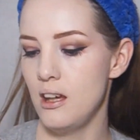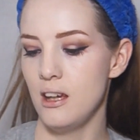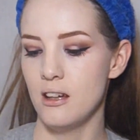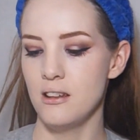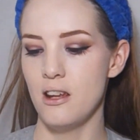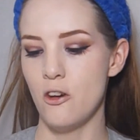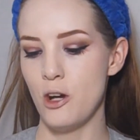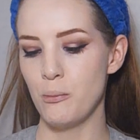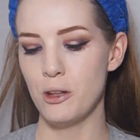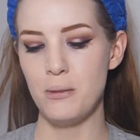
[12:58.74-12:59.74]
And now
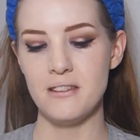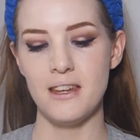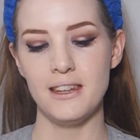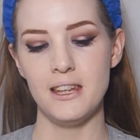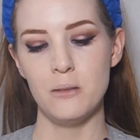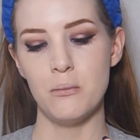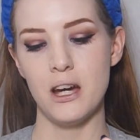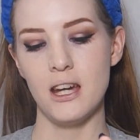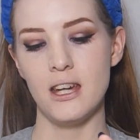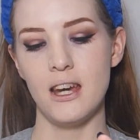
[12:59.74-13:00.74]
I'm going to be taking
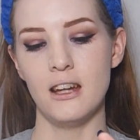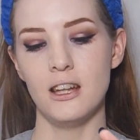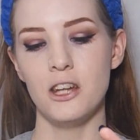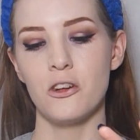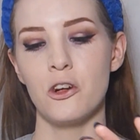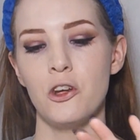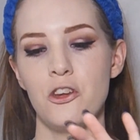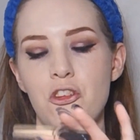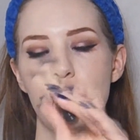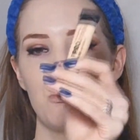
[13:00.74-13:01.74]
my LA Girl.
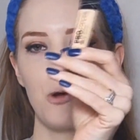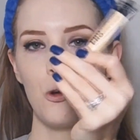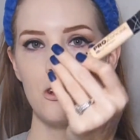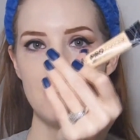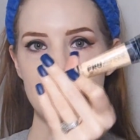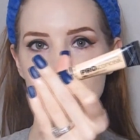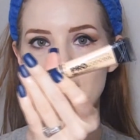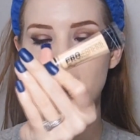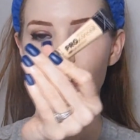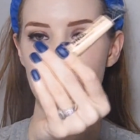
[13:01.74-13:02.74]
This is the Pro Conceal
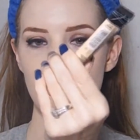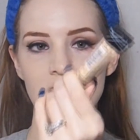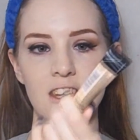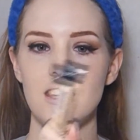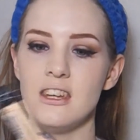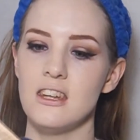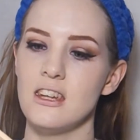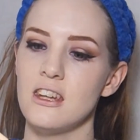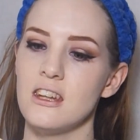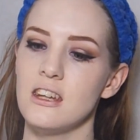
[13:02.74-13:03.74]

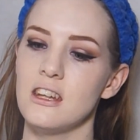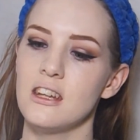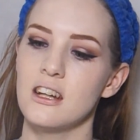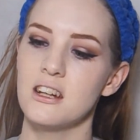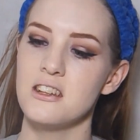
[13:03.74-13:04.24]
HD High